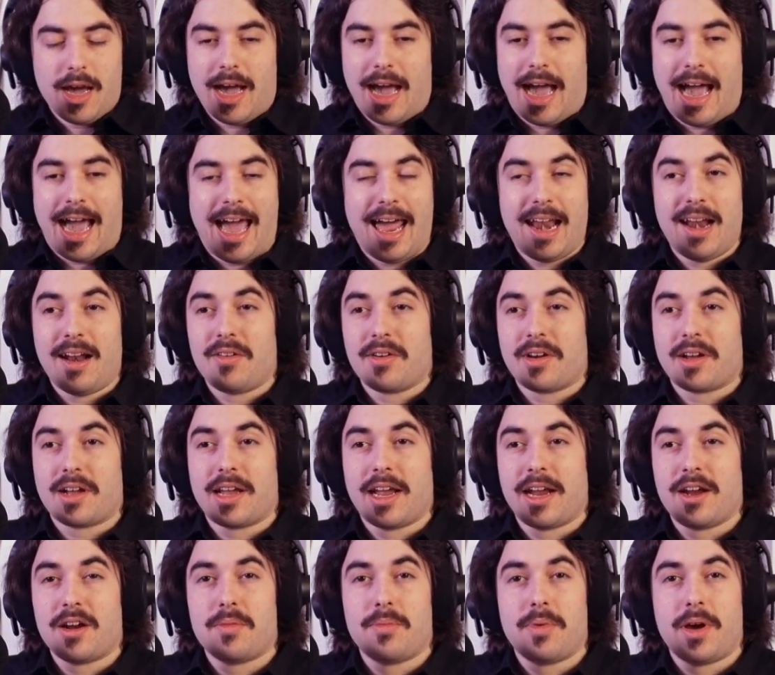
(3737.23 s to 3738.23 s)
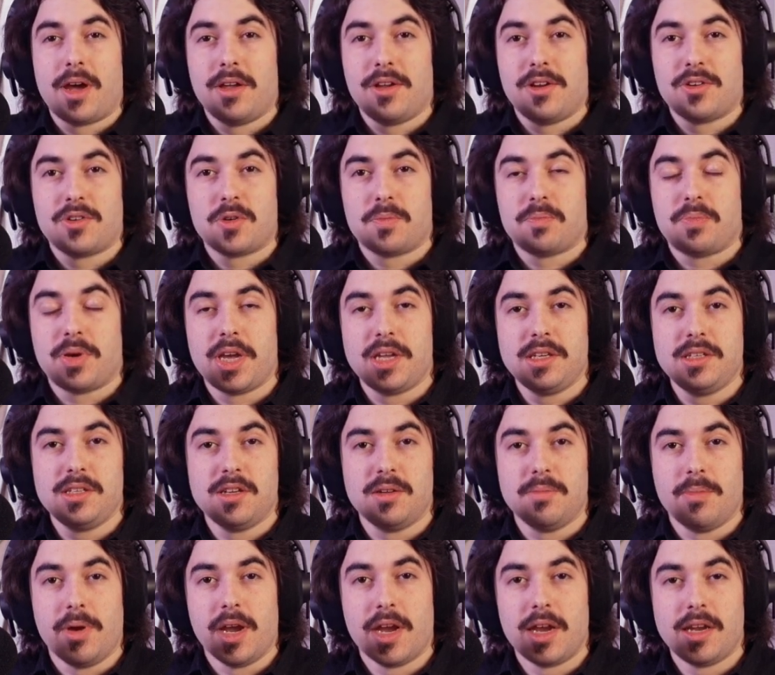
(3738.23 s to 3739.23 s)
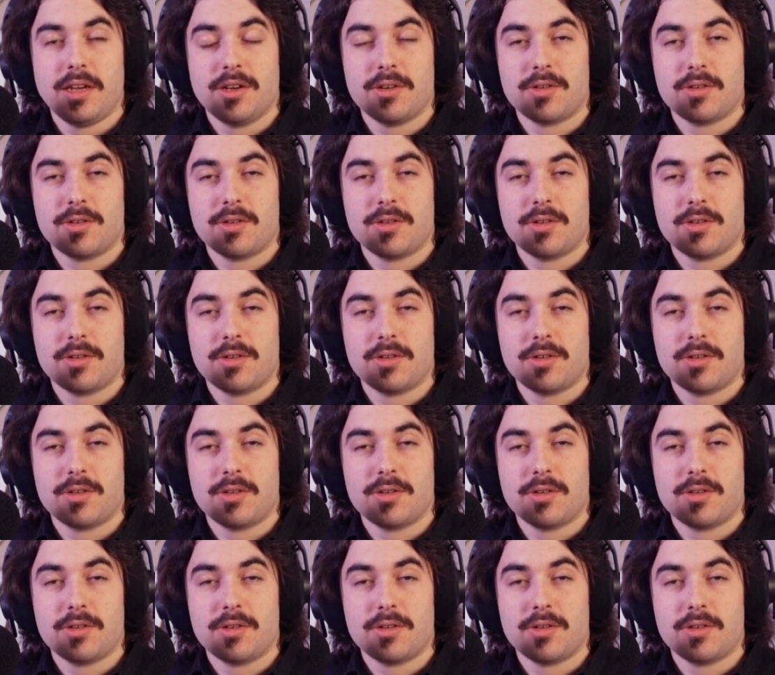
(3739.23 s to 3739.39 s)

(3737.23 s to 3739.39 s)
I don't care about your opinion, man.